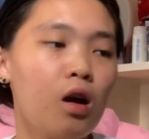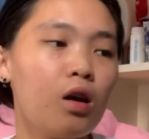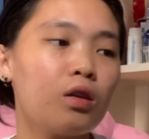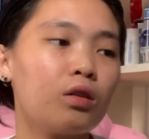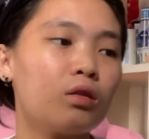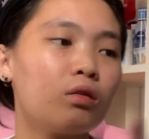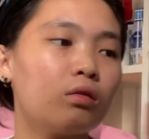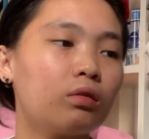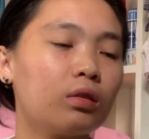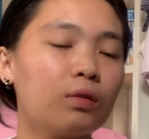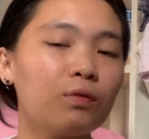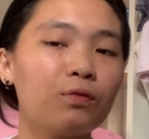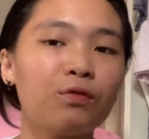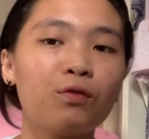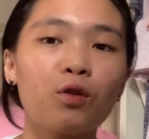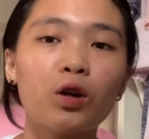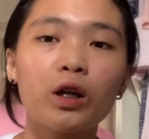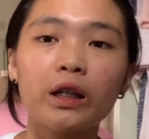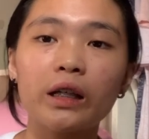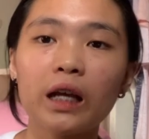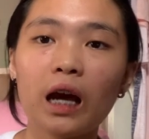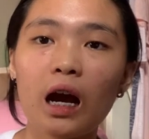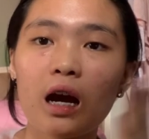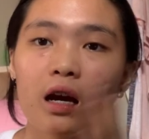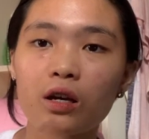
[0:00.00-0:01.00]
So
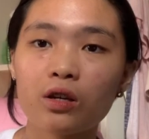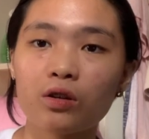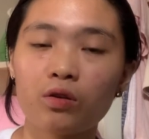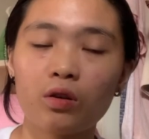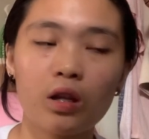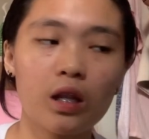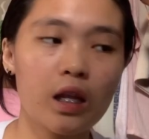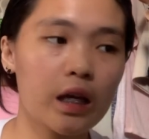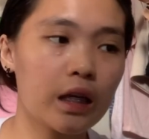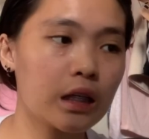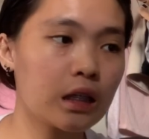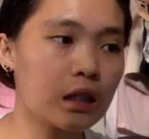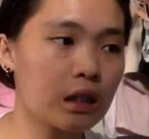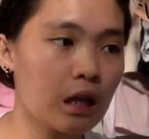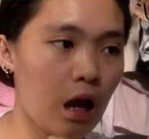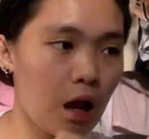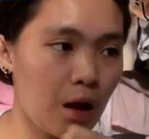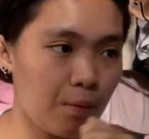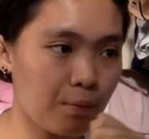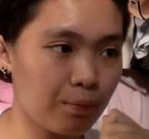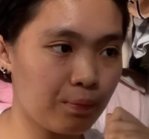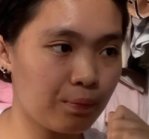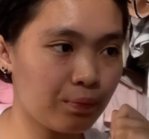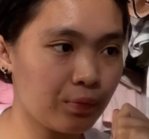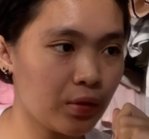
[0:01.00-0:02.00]
for the actual
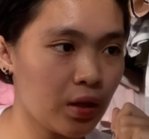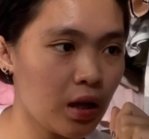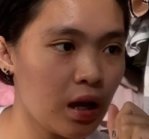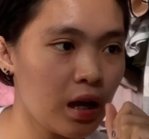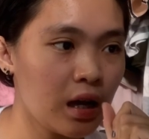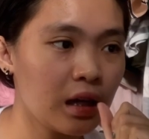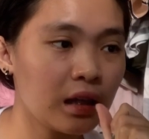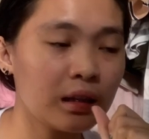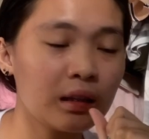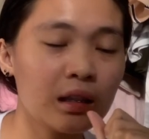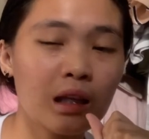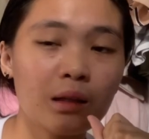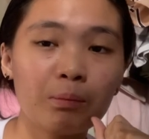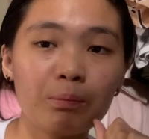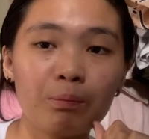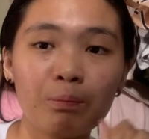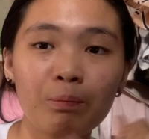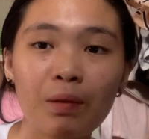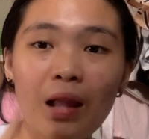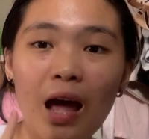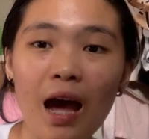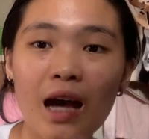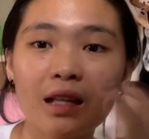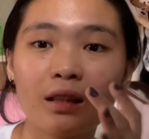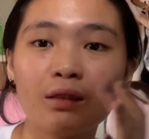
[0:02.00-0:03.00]
exam, the
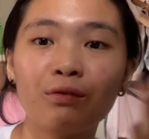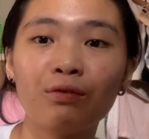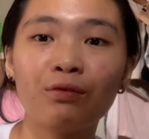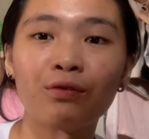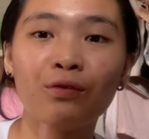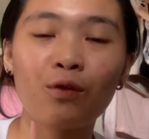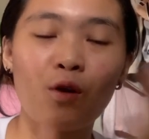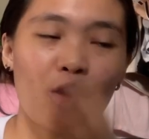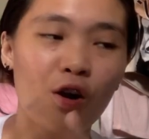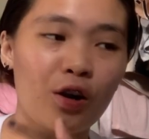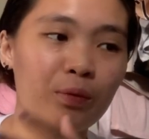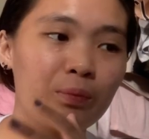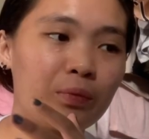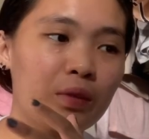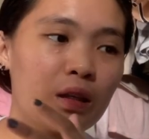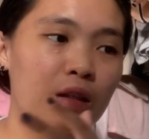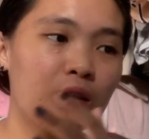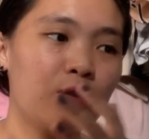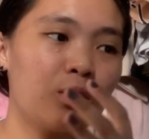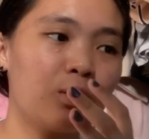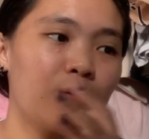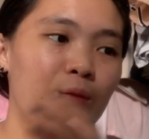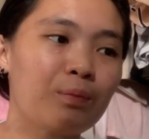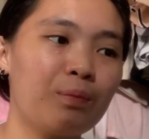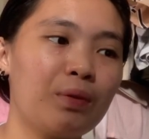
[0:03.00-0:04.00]
platform that
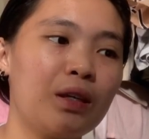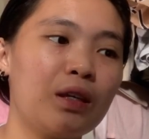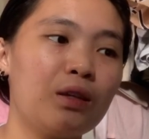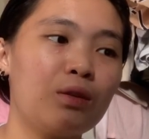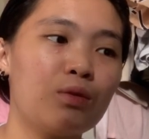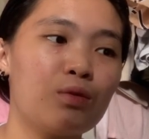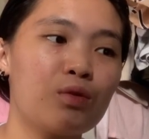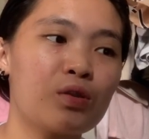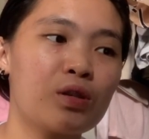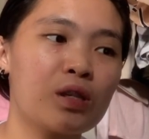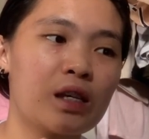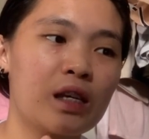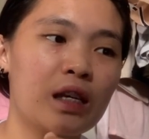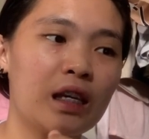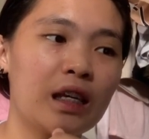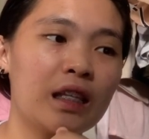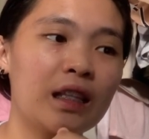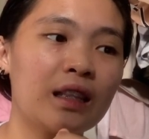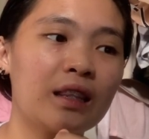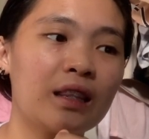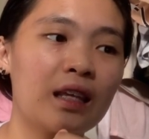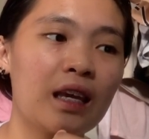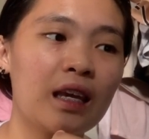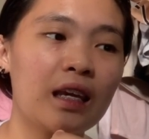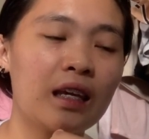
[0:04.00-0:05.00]
you'll be using in
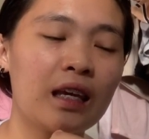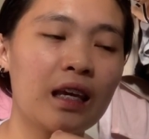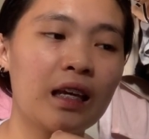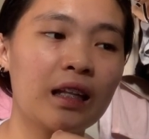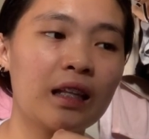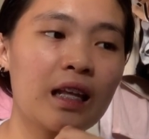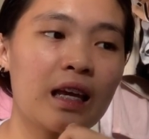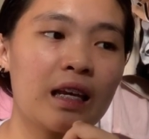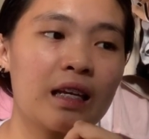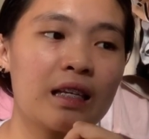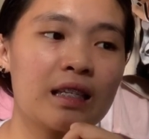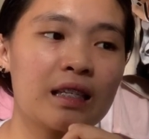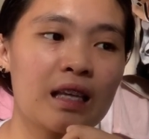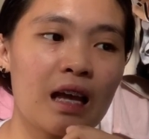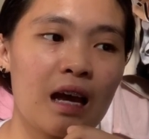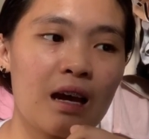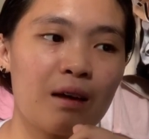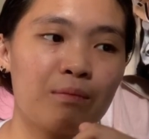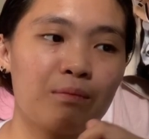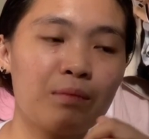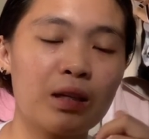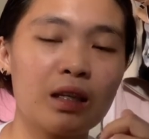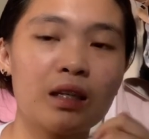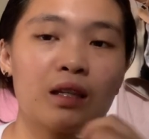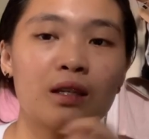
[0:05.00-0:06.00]
taking the
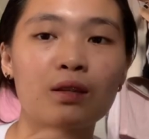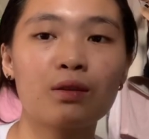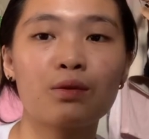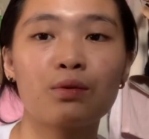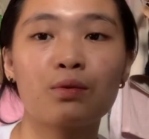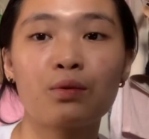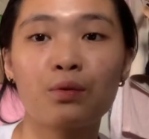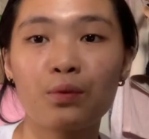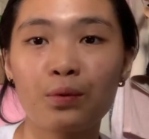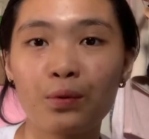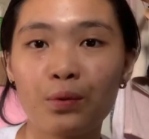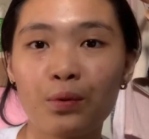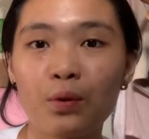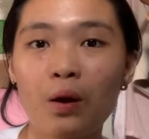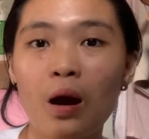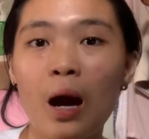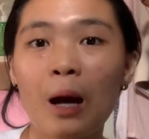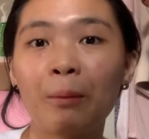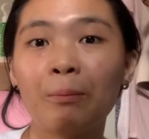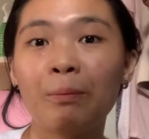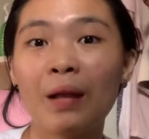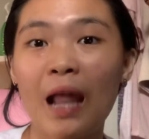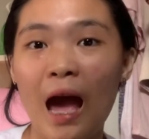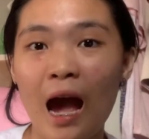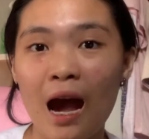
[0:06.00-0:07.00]
exam is through
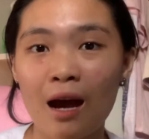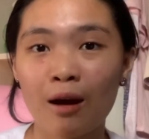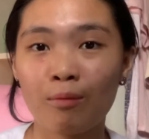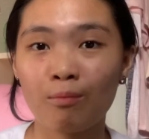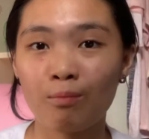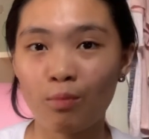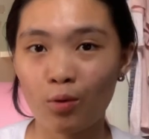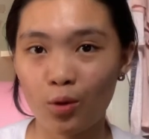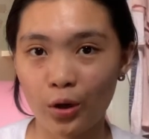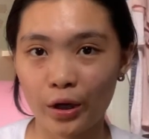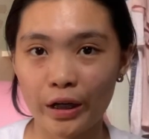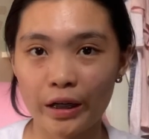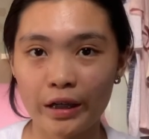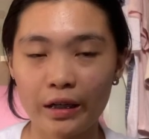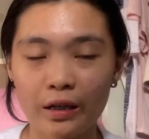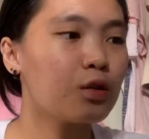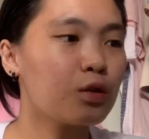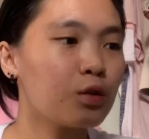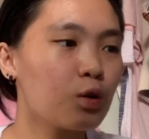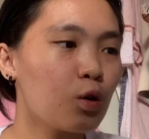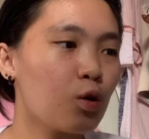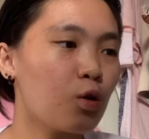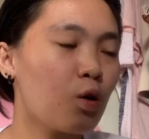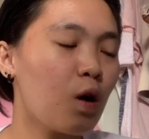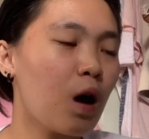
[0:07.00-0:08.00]
Blackboard.
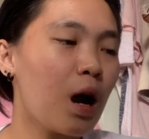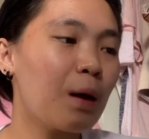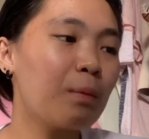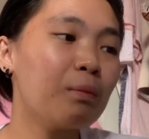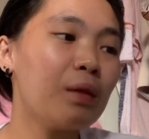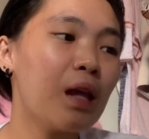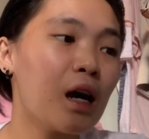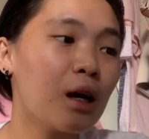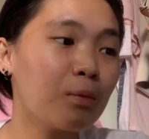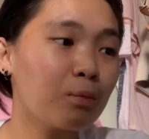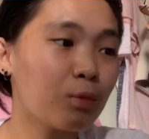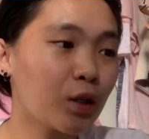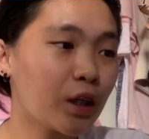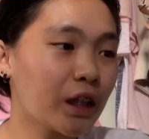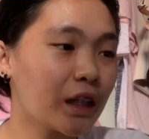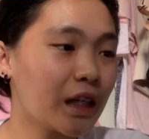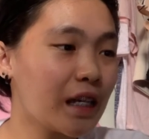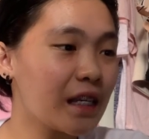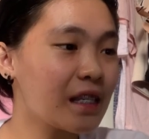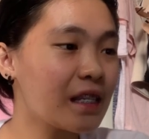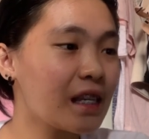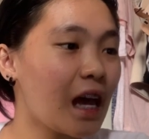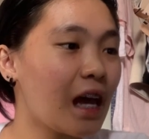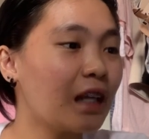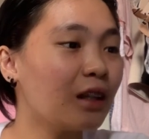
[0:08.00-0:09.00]
So, ang Blackboard
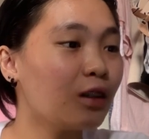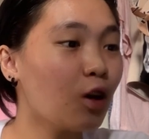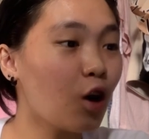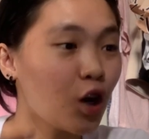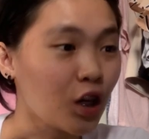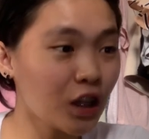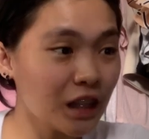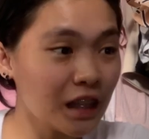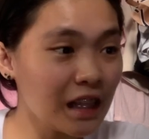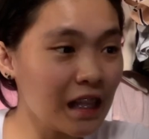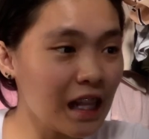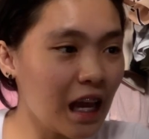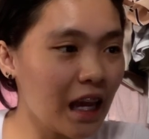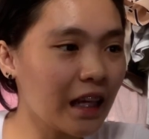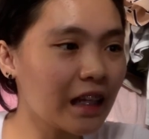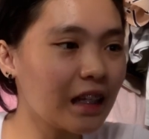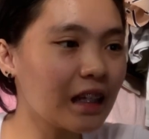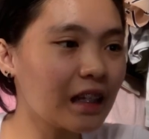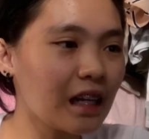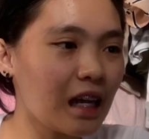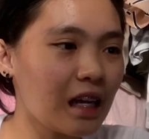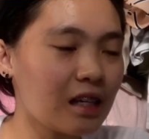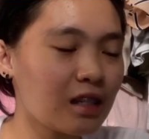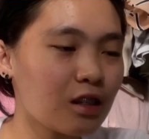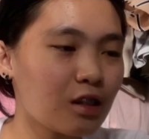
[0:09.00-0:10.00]
is an online
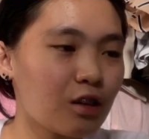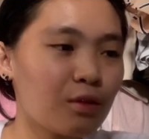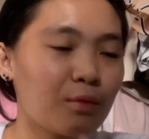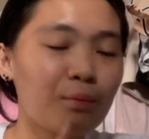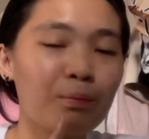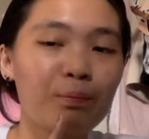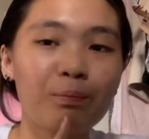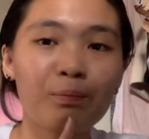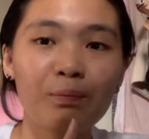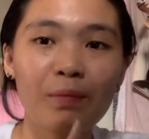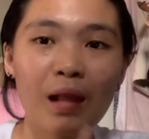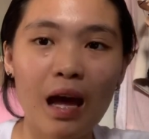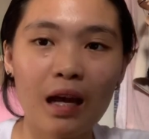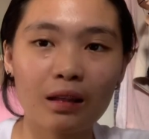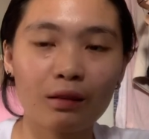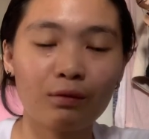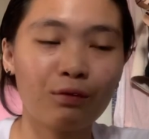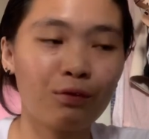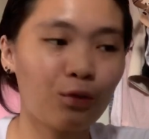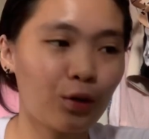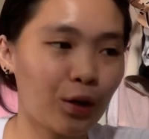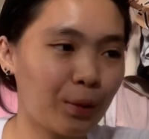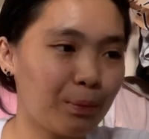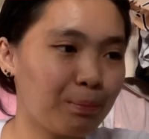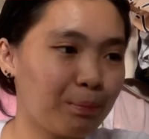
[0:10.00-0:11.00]
classroom
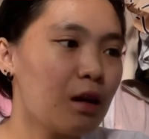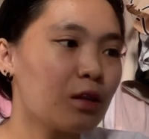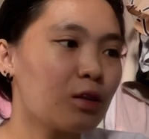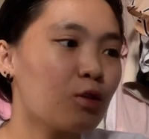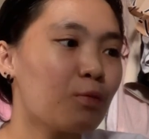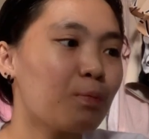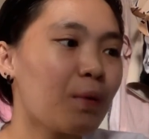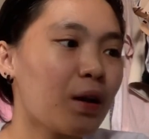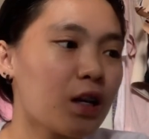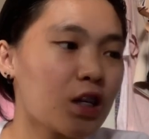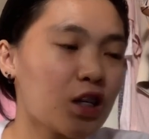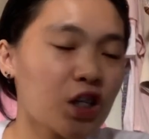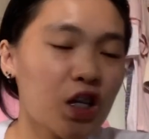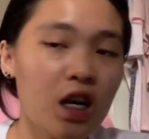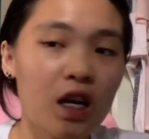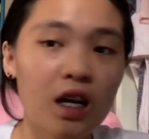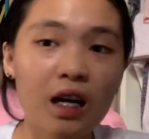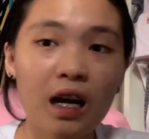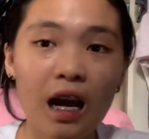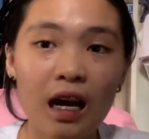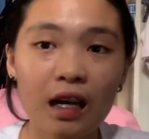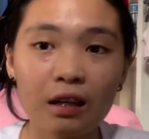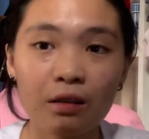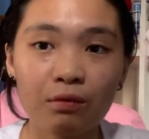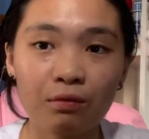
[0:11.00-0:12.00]
platform. So, para siyang
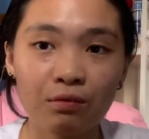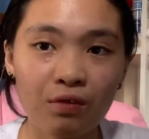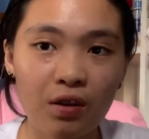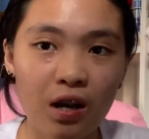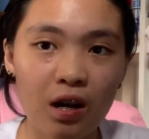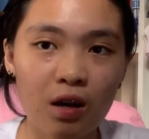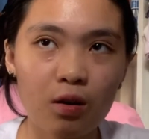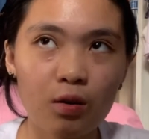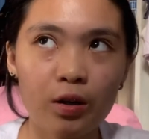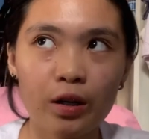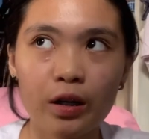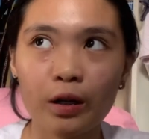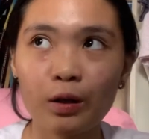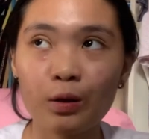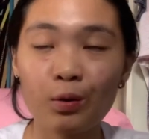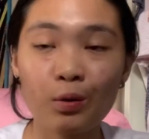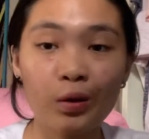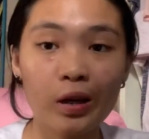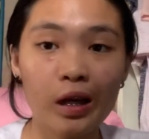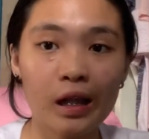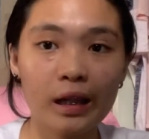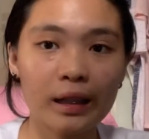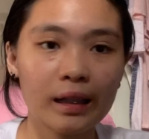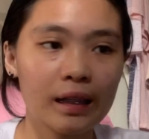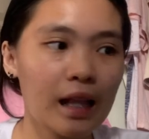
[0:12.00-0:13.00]
Canva or
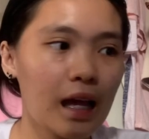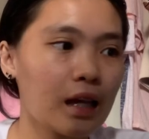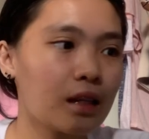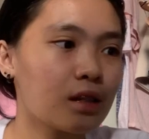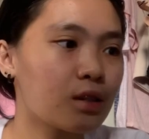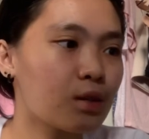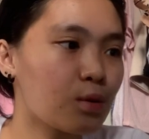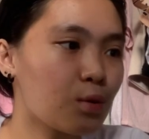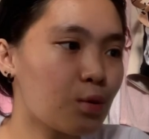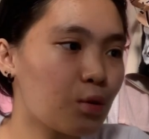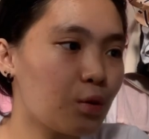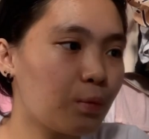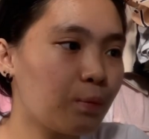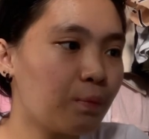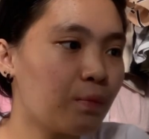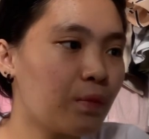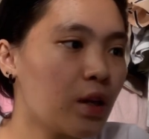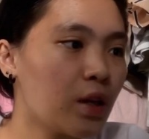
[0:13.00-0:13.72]
Google Classroom.